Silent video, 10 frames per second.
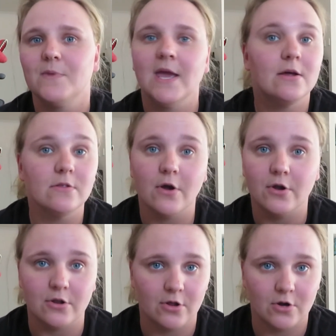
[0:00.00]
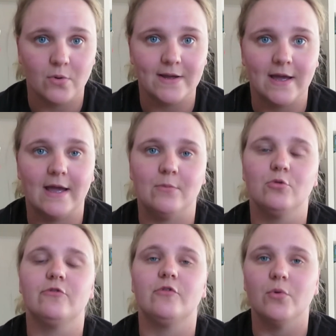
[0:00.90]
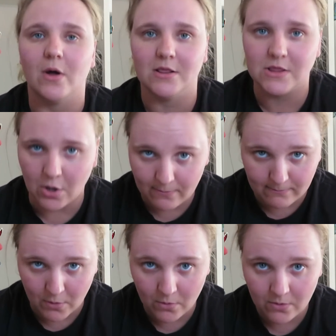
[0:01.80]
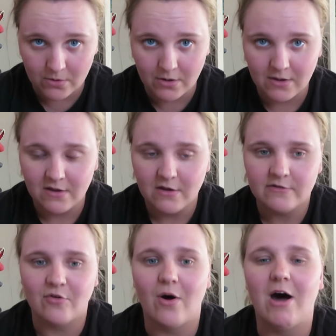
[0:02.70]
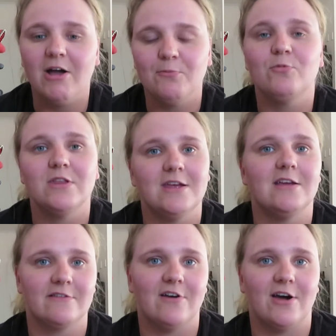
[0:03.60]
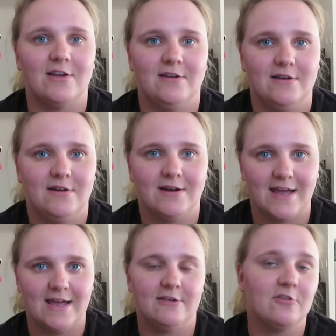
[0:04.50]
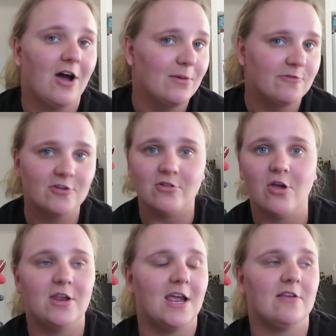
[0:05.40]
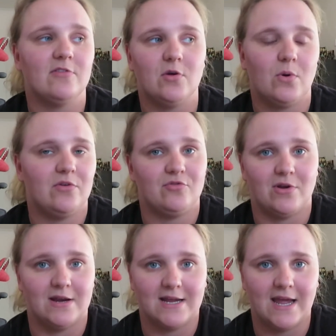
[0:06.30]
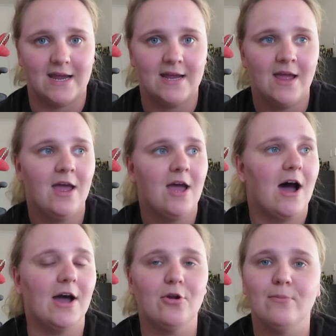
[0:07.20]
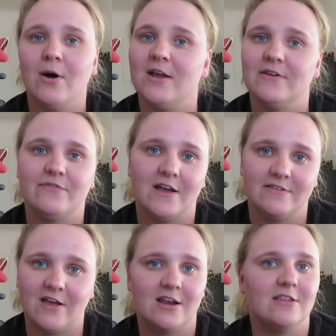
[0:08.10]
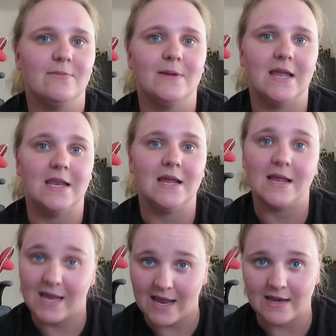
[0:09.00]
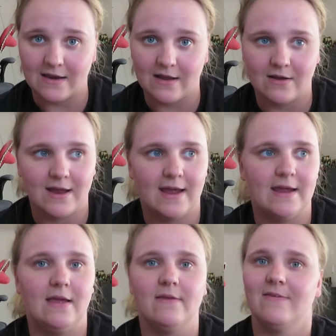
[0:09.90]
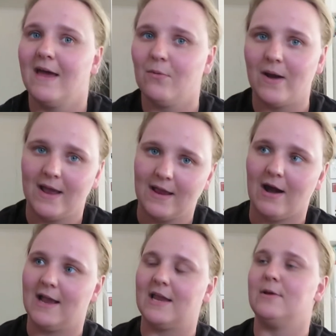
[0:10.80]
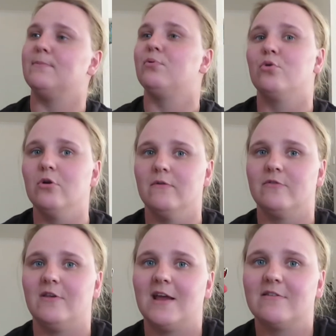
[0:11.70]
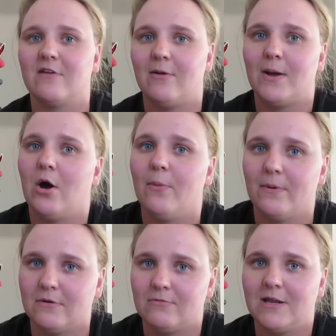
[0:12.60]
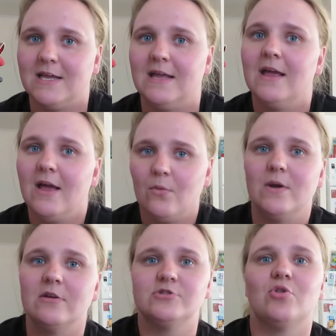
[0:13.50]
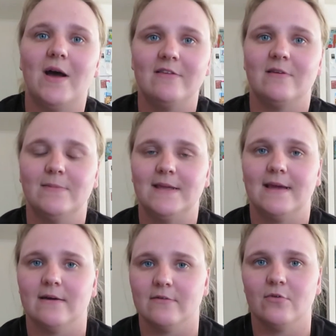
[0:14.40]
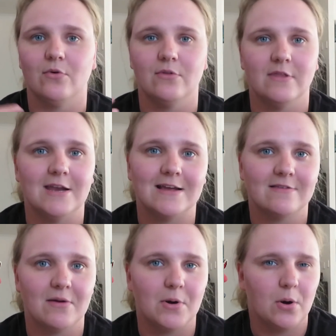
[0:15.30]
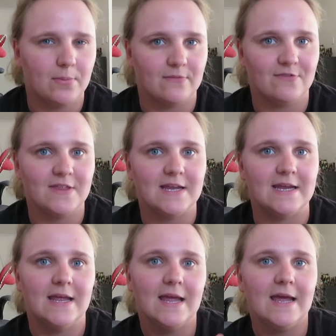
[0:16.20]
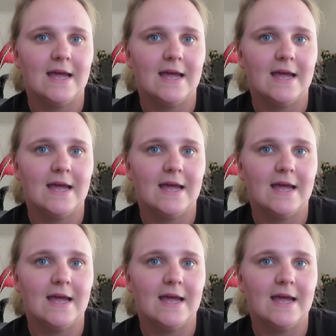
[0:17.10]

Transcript: he'll learn a lot quicker and will do a lot more so I'm really excited, okay? So I'm still learning as an equestrian, okay? I don't mind if I start at the beginning again, okay? So that way I can improve. So next time I hop on Ringy, we can try something else. Or the next time I hop on Flinny,